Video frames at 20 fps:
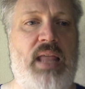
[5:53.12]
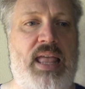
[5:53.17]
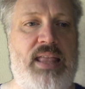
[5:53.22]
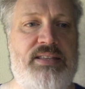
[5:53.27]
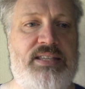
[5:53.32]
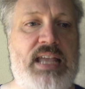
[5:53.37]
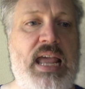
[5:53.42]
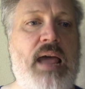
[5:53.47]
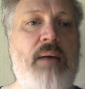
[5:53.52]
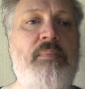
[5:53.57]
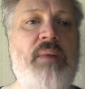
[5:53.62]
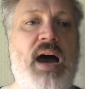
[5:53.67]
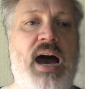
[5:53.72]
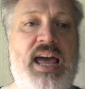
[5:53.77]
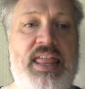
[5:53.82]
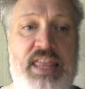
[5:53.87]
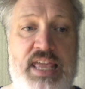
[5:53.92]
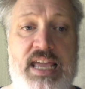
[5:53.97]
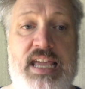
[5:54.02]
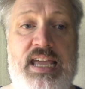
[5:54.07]
Sam,
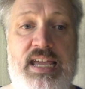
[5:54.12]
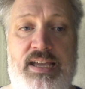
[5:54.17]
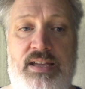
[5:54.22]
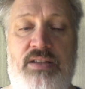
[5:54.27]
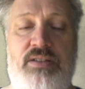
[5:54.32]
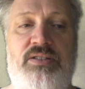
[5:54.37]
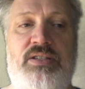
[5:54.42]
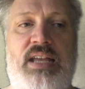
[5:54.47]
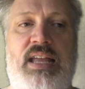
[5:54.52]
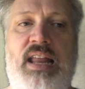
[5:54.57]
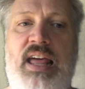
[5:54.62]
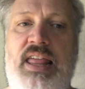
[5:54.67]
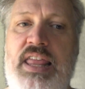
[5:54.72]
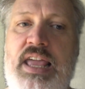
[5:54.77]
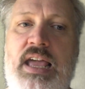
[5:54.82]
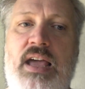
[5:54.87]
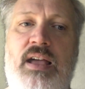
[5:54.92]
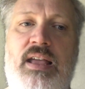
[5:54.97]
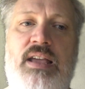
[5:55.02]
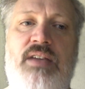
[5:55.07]
I think, is, and I
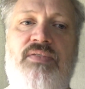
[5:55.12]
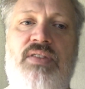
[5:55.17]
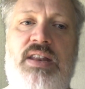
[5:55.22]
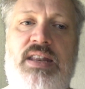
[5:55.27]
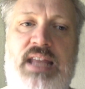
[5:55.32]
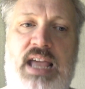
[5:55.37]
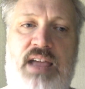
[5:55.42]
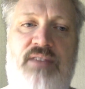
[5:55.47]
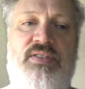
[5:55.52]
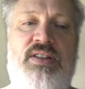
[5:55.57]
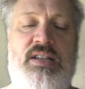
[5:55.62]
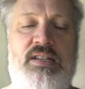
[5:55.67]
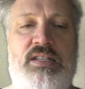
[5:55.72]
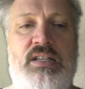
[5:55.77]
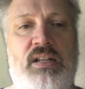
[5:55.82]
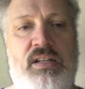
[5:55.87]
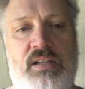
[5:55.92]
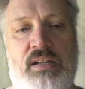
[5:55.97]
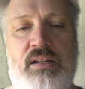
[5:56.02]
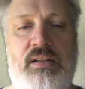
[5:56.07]
think even David is
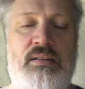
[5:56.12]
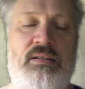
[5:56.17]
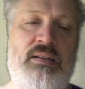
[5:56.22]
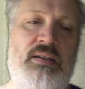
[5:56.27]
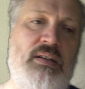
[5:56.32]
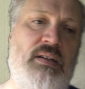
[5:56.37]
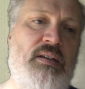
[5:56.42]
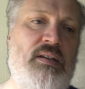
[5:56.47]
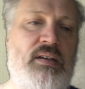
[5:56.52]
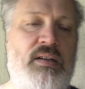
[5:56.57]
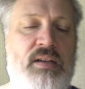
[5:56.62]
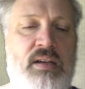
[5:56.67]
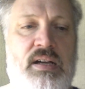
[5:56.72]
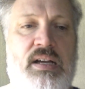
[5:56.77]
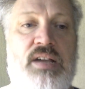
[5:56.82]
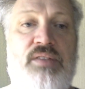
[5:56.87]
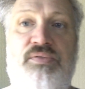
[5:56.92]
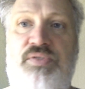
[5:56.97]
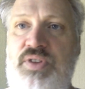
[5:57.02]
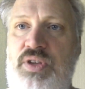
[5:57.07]
a little
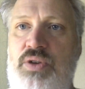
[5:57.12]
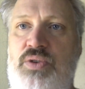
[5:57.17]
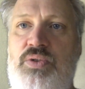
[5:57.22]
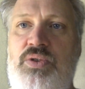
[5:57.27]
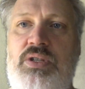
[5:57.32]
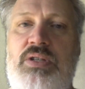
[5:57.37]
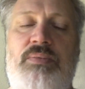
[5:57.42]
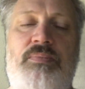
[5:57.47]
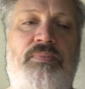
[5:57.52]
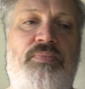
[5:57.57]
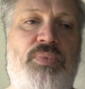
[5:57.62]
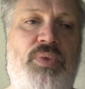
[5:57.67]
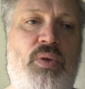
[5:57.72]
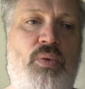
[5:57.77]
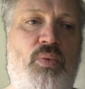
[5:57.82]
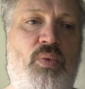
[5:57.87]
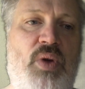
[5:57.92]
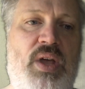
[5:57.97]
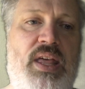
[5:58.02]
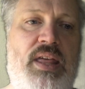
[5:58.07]
confused
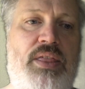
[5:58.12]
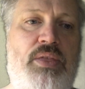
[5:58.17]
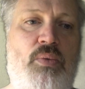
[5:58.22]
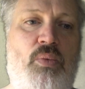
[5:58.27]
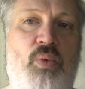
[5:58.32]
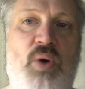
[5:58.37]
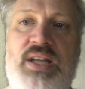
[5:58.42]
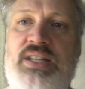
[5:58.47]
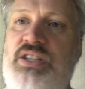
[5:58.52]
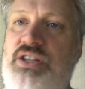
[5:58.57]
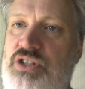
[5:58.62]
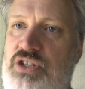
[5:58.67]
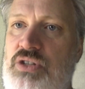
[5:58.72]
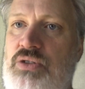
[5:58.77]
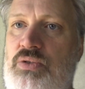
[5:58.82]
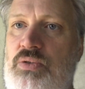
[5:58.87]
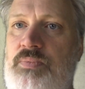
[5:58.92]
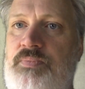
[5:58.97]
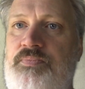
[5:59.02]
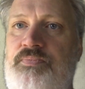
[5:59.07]
with what to
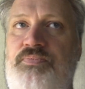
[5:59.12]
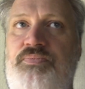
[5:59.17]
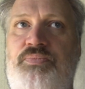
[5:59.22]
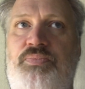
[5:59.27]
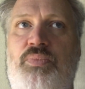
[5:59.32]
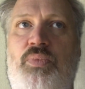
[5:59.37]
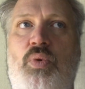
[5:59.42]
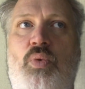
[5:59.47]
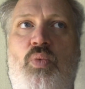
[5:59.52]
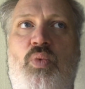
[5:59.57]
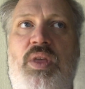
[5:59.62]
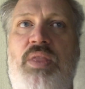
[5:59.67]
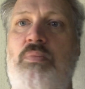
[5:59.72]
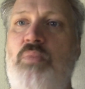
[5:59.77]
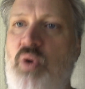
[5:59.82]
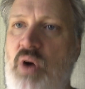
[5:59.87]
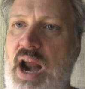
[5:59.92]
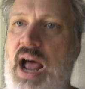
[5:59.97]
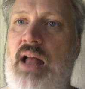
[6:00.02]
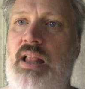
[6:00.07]
do with
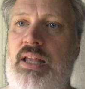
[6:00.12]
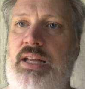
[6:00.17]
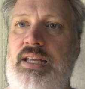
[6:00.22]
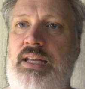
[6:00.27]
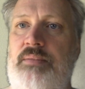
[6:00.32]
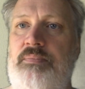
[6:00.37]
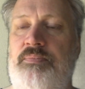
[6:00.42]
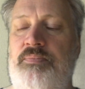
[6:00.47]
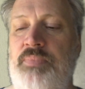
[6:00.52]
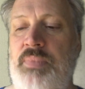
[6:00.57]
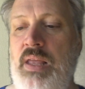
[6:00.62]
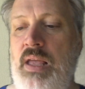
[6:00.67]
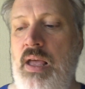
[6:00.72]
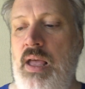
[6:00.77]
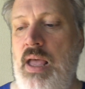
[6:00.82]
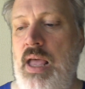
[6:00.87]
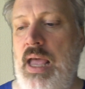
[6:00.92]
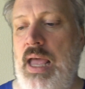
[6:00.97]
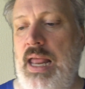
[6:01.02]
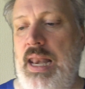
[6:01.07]
morality.
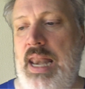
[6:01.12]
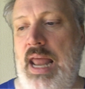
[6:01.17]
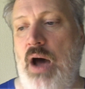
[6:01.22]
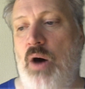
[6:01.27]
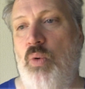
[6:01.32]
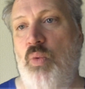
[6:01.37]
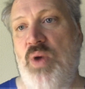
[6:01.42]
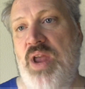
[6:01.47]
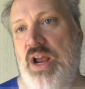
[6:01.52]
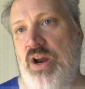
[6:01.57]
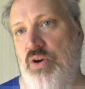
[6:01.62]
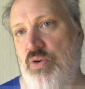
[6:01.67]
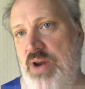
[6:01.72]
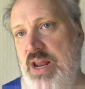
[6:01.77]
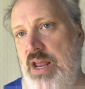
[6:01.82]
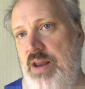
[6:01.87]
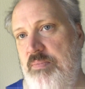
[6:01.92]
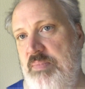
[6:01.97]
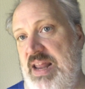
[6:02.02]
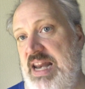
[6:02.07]
Now, we
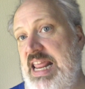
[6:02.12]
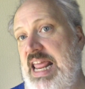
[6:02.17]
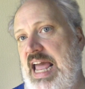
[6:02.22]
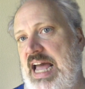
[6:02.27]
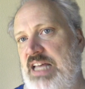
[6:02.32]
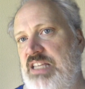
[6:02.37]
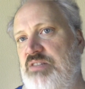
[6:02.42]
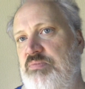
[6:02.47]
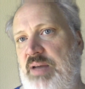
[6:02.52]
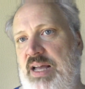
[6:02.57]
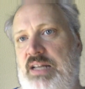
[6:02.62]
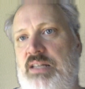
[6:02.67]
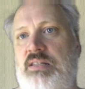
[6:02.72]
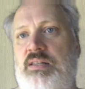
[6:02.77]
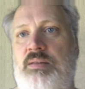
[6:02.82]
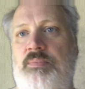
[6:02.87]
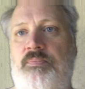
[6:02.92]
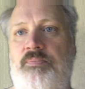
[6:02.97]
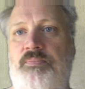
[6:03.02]
agree on many aspects